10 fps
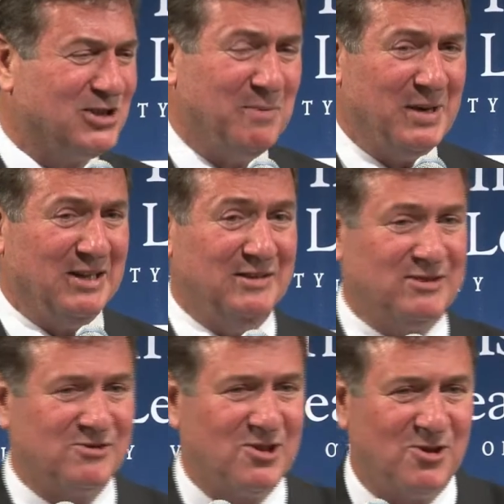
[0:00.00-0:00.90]
have been a
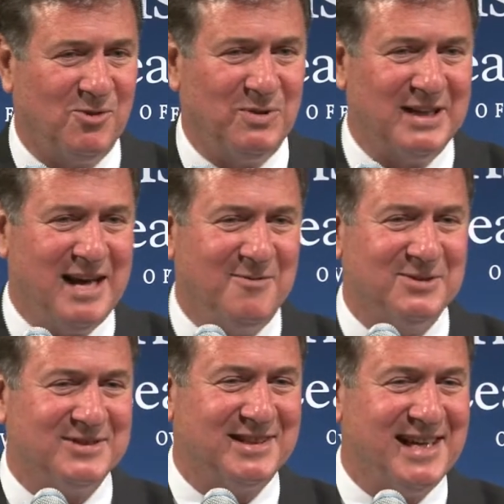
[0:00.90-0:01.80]
little girl when that
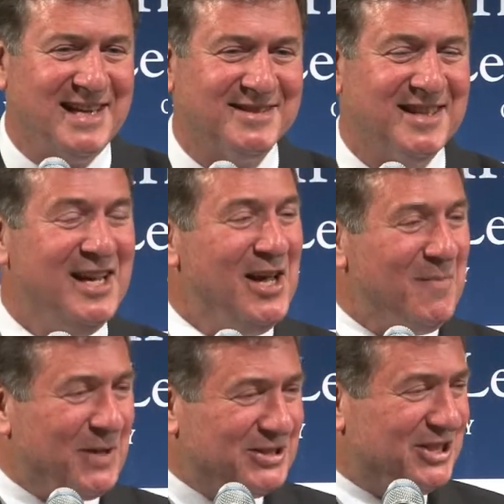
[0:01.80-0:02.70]
was the case,
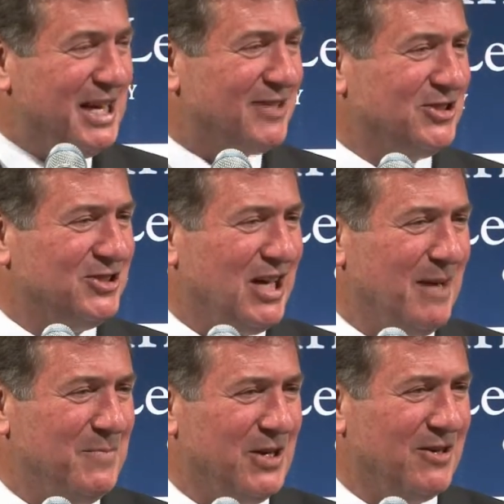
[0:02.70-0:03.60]
but she has a
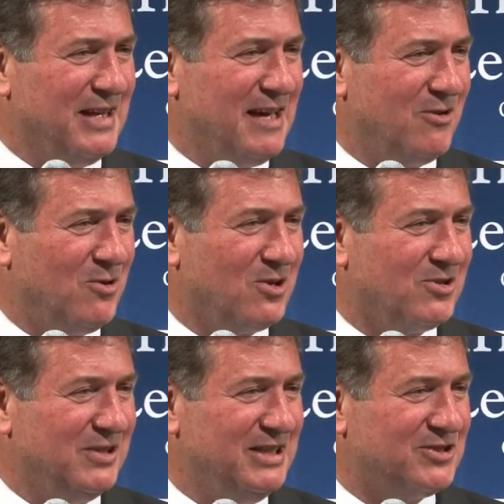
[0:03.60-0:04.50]
job there, that
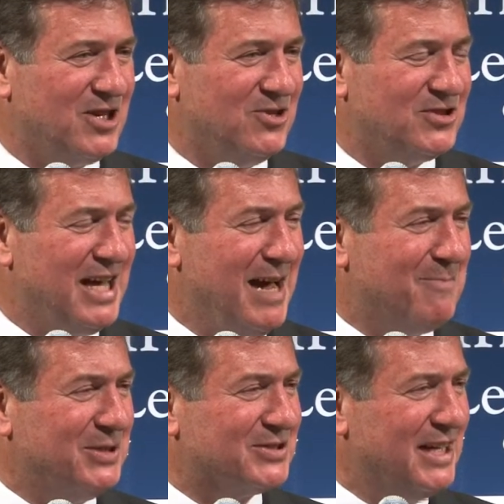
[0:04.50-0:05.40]
Oracle East Coast
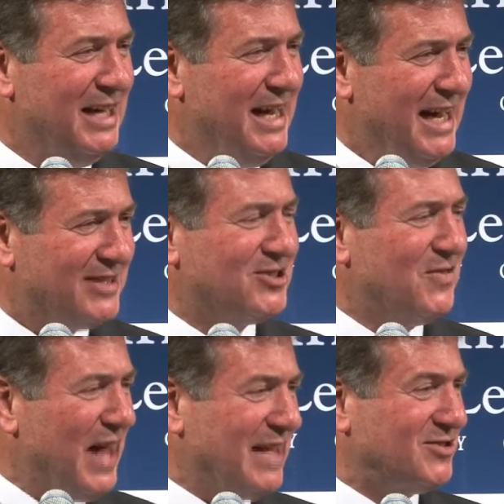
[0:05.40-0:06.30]
campus. And so
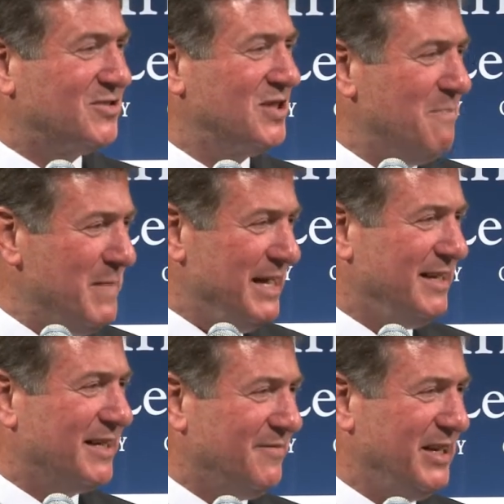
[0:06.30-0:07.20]
that's the
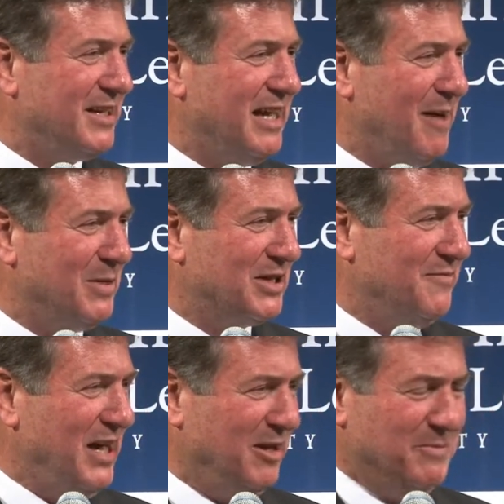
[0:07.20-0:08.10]
meaning of economic
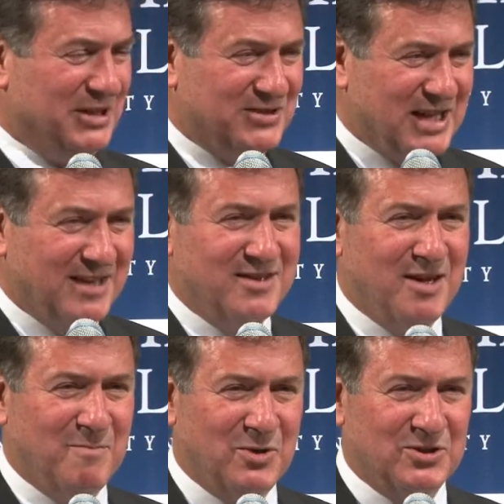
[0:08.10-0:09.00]
development. It's not
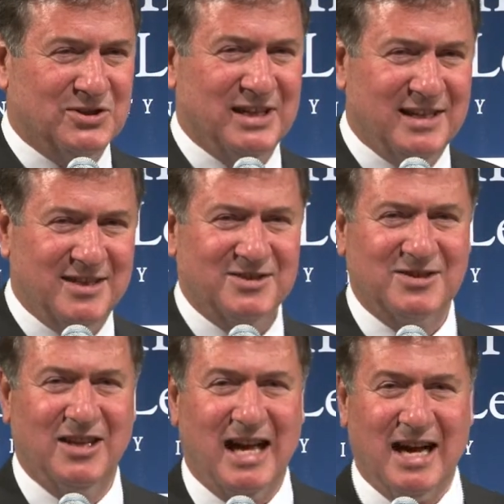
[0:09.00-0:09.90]
numbers, it is
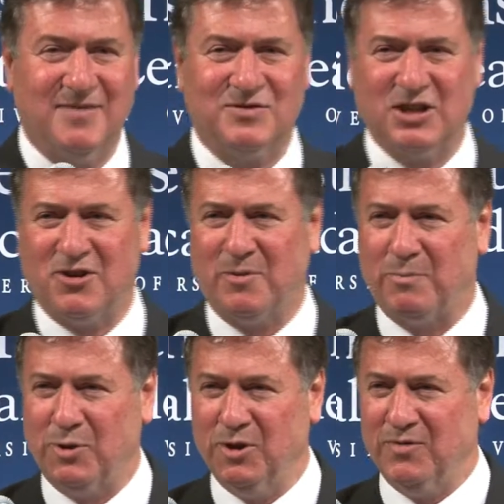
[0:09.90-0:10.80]
lives that are
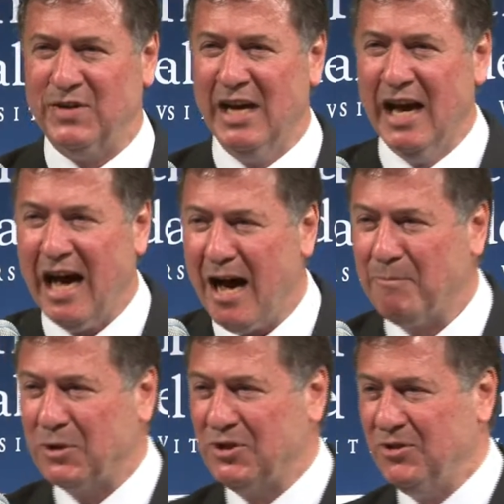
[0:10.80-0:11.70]
improved.
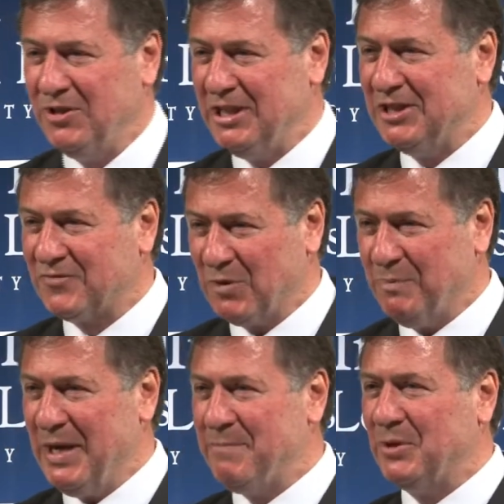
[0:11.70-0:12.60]
Opportunities for
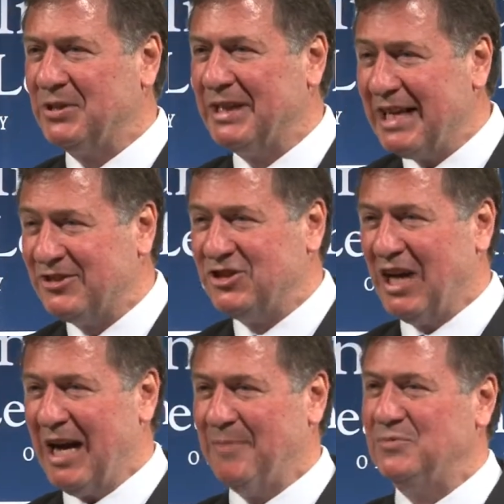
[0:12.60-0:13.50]
people to get
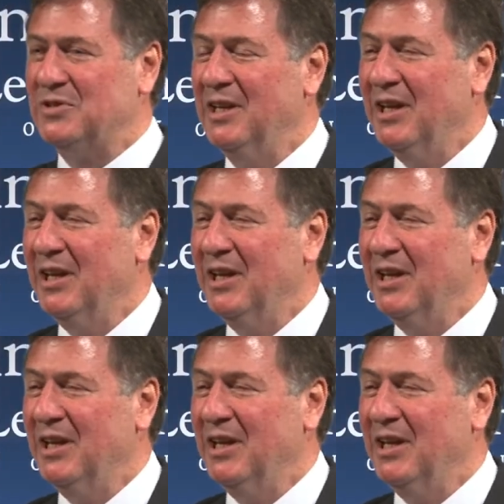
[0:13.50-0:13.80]
jobs